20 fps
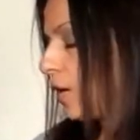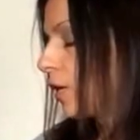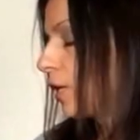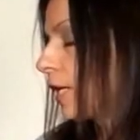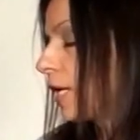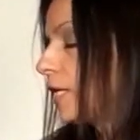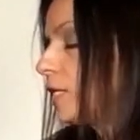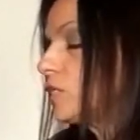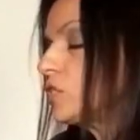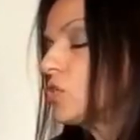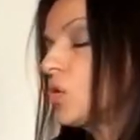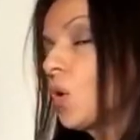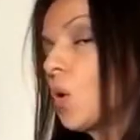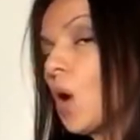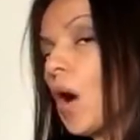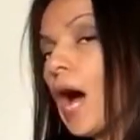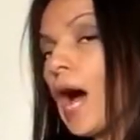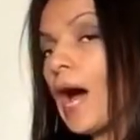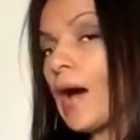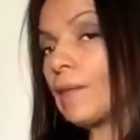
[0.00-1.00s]
Okay, so
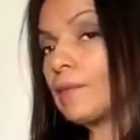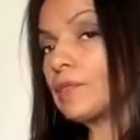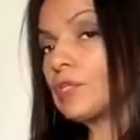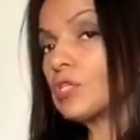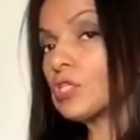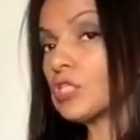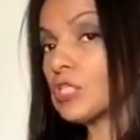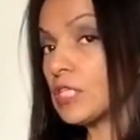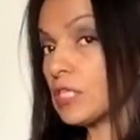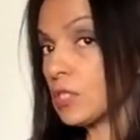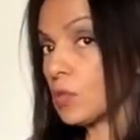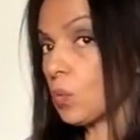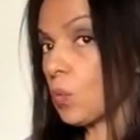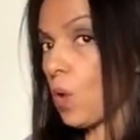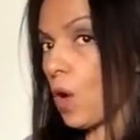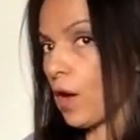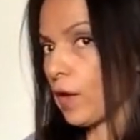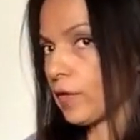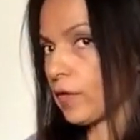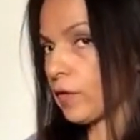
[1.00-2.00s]
I'm using the
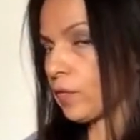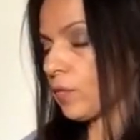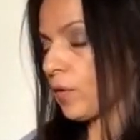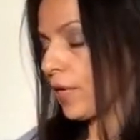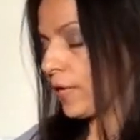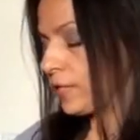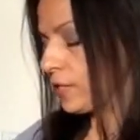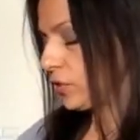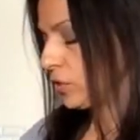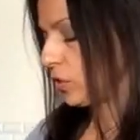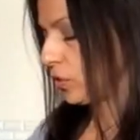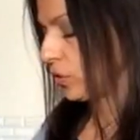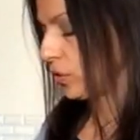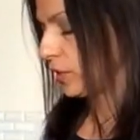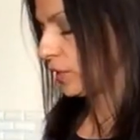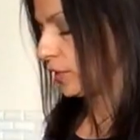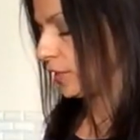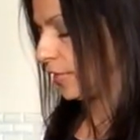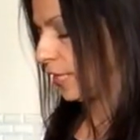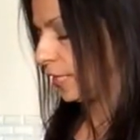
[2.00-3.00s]
water where I soaked
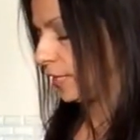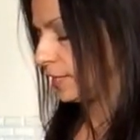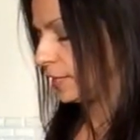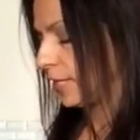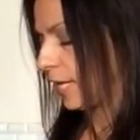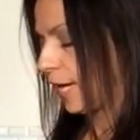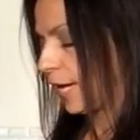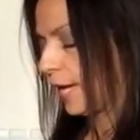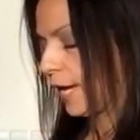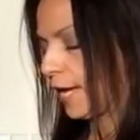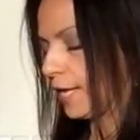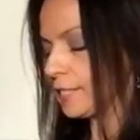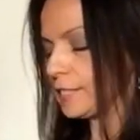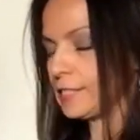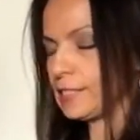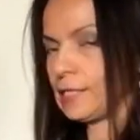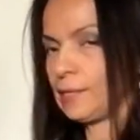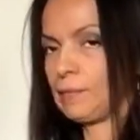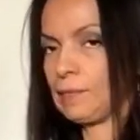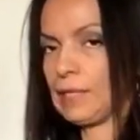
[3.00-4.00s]
the dates. I had
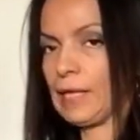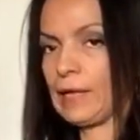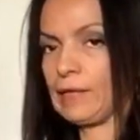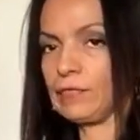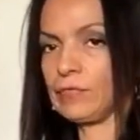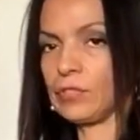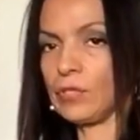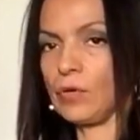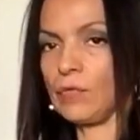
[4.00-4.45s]
some left